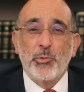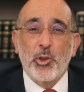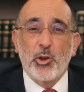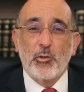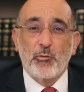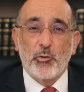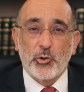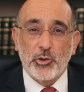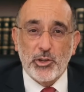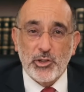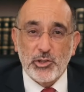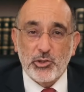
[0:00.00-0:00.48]

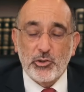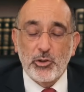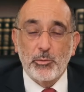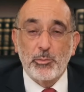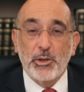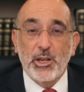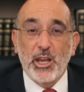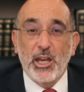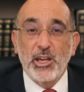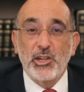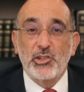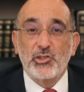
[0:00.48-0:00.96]
for
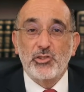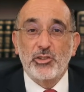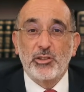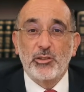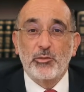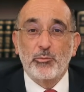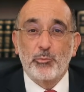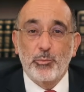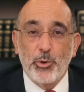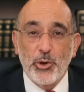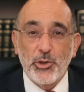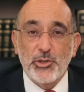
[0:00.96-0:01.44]

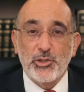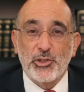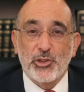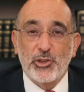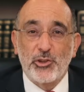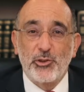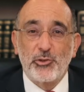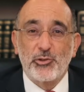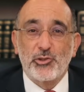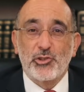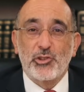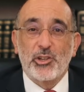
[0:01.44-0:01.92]
discrimination,
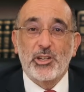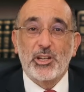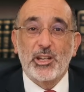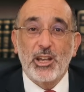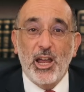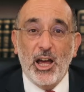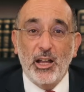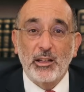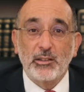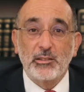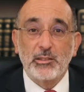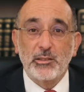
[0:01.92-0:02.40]
persecution, and
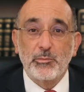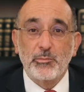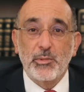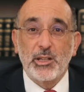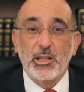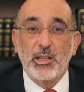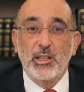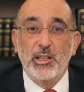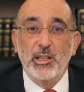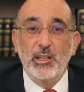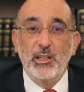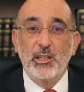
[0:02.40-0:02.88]

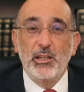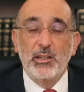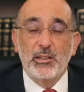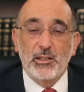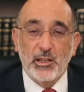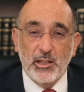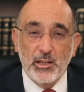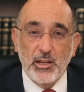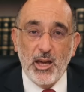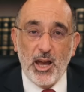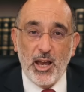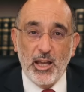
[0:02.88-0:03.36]
ultimately
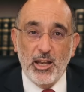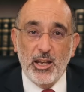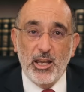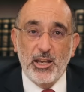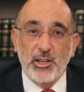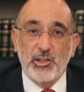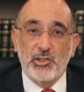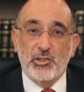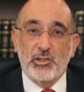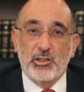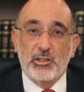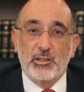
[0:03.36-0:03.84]

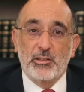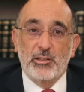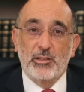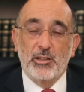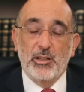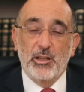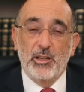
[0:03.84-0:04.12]
annihilation.